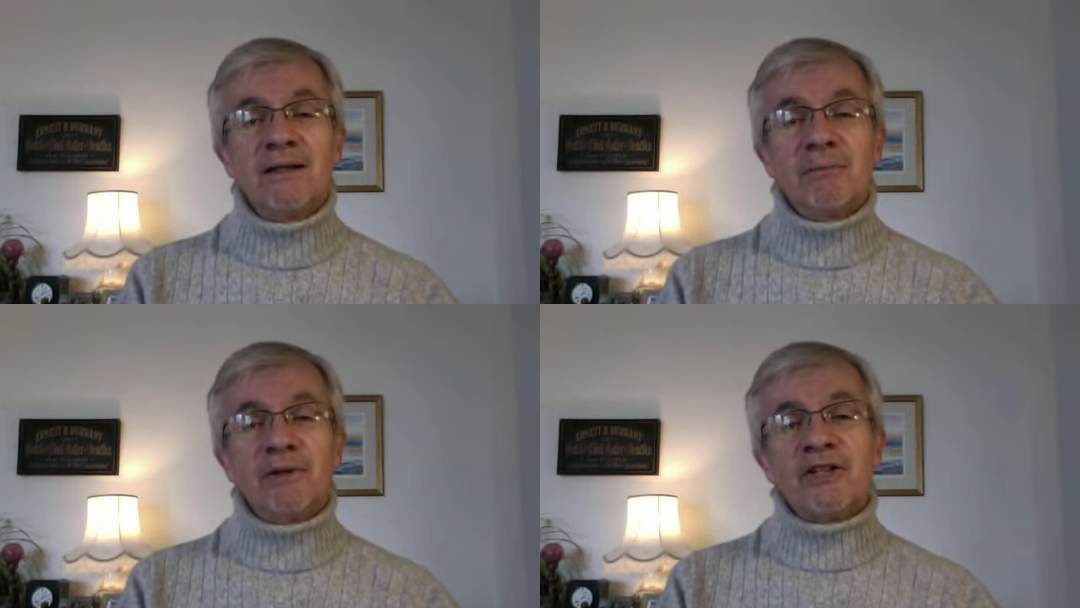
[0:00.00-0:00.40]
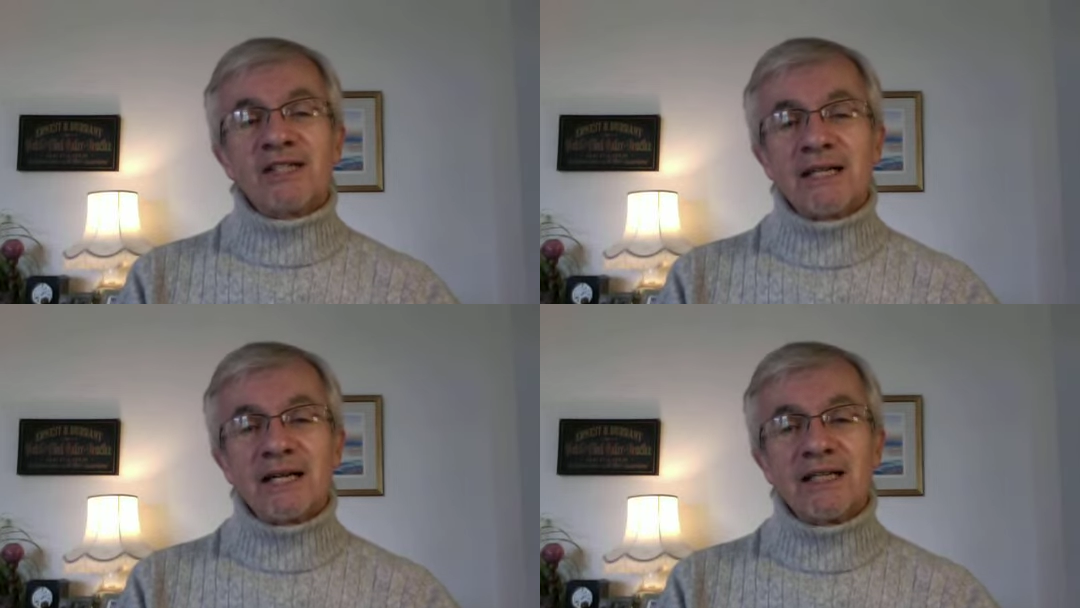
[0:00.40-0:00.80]
But the
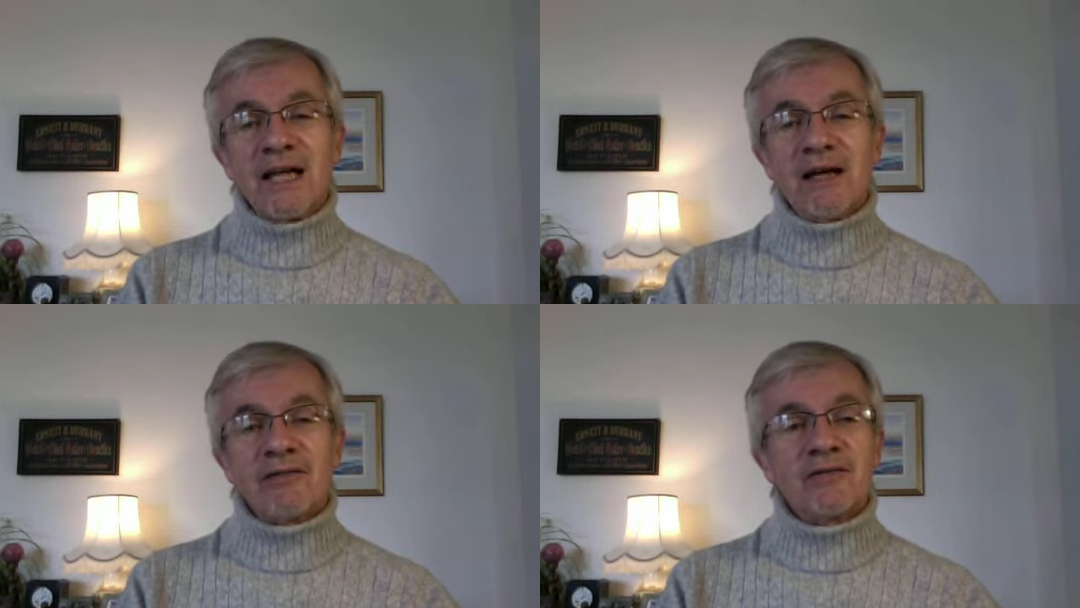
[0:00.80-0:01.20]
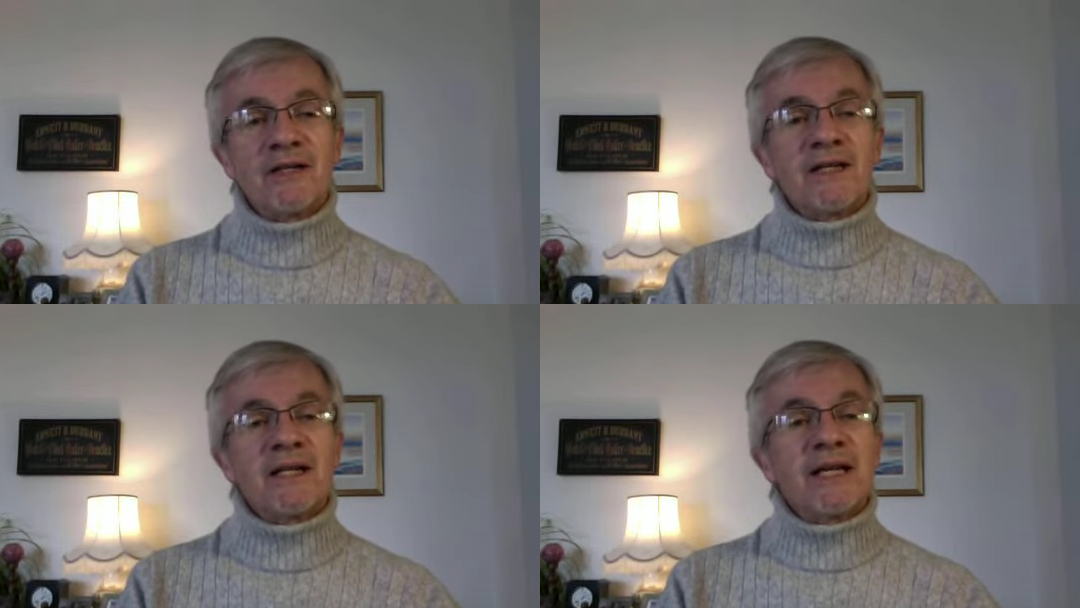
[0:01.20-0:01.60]
second F
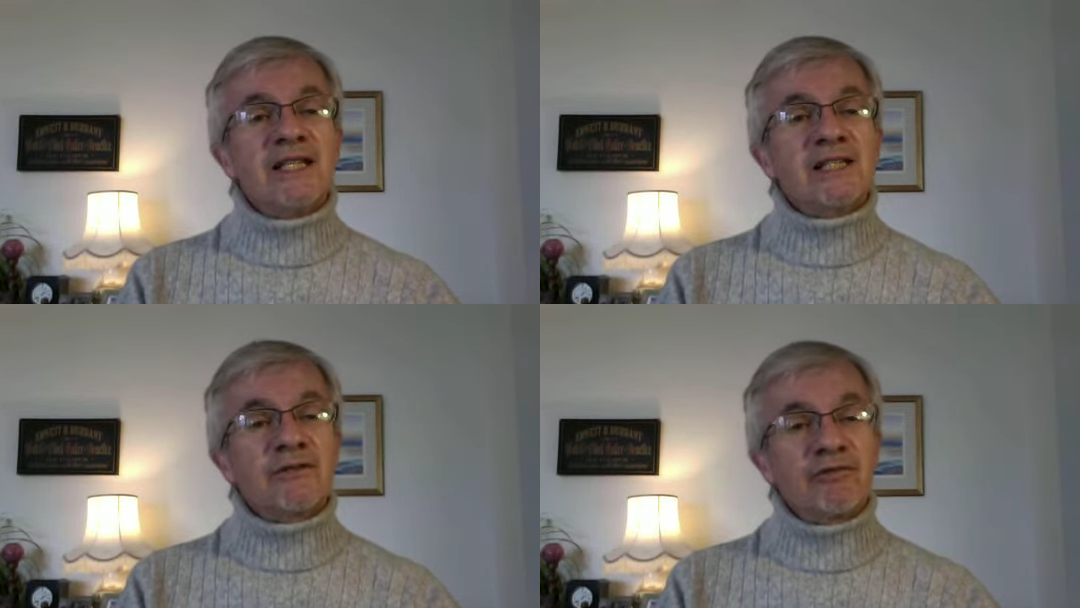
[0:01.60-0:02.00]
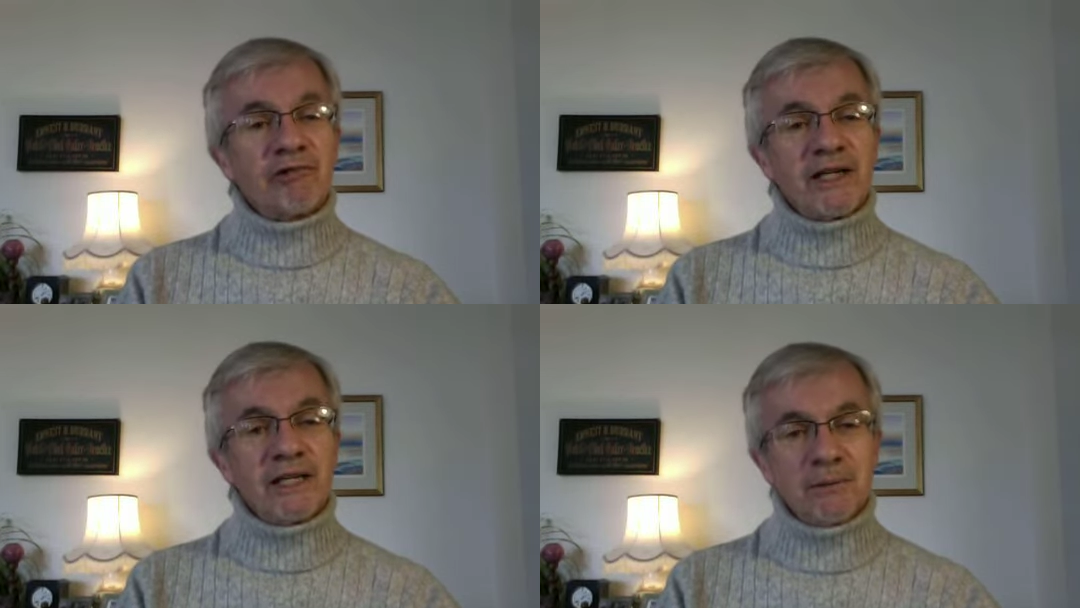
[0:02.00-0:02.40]
is
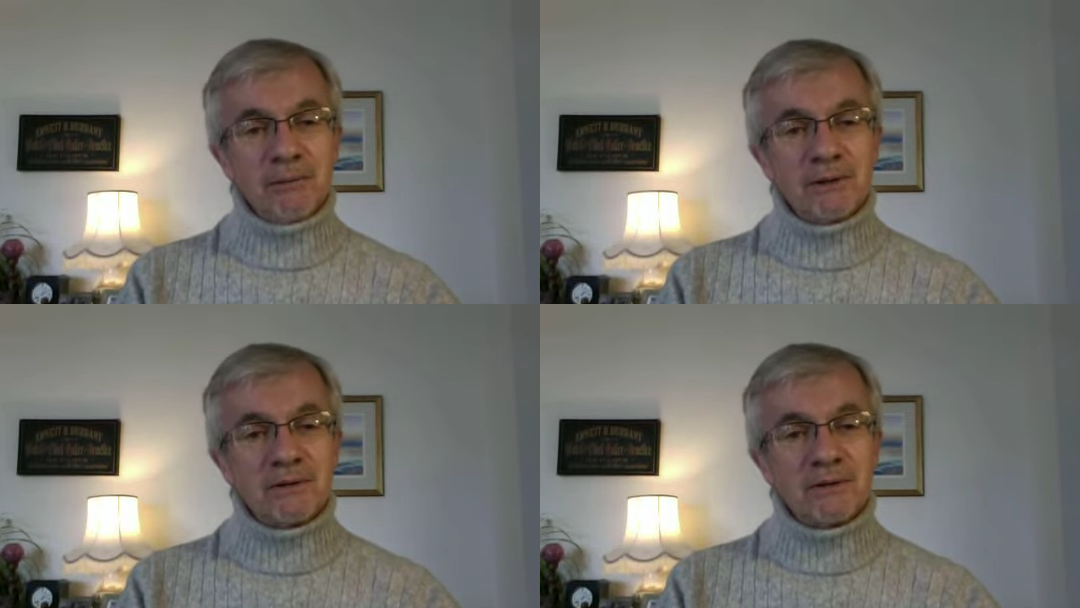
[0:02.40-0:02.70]
freedom.